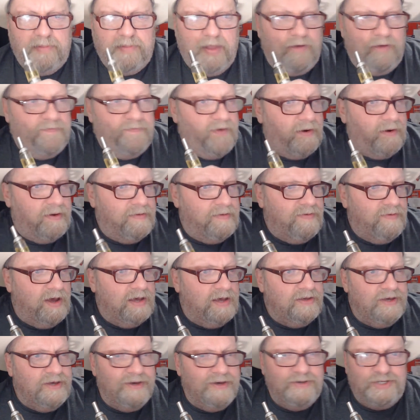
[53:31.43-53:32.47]
I very
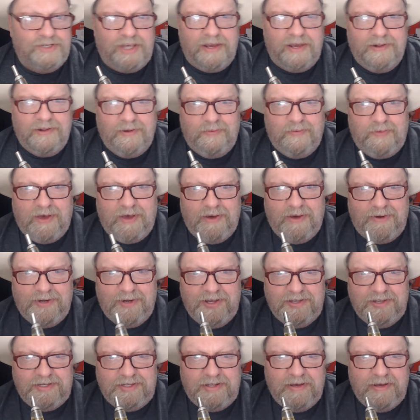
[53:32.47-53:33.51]
rarely use it, to be
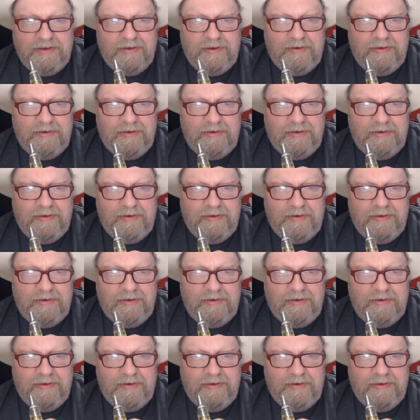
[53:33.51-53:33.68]
honest.